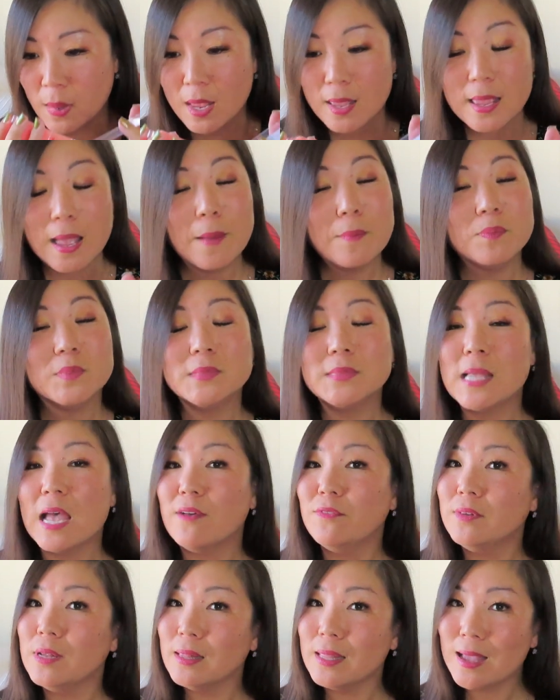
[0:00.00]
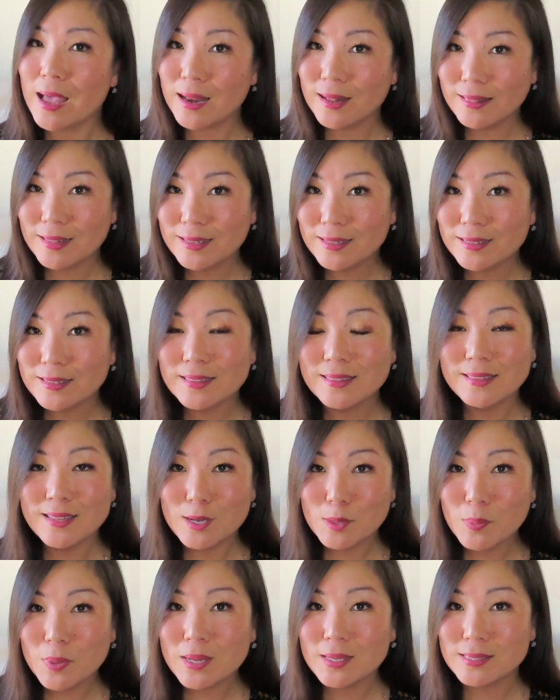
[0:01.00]
Yep, definitely got a little,
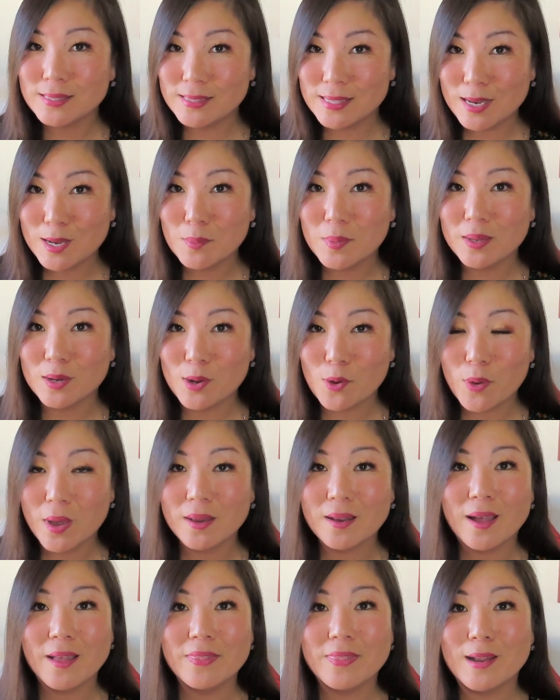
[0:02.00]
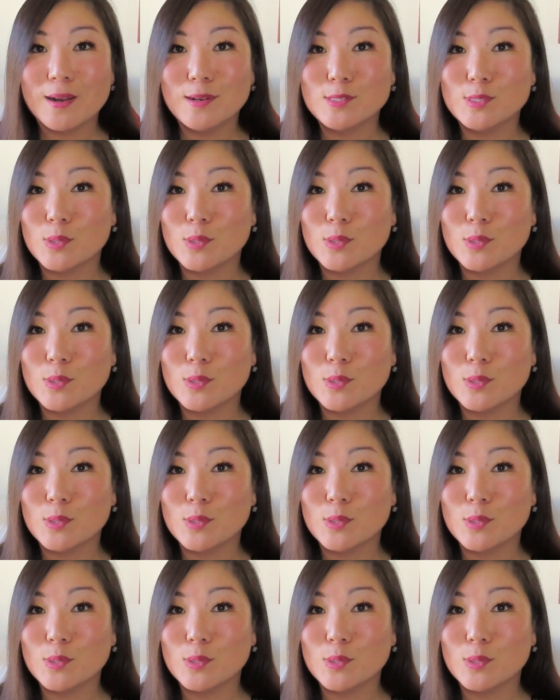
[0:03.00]
little bit of cinnamon going on there.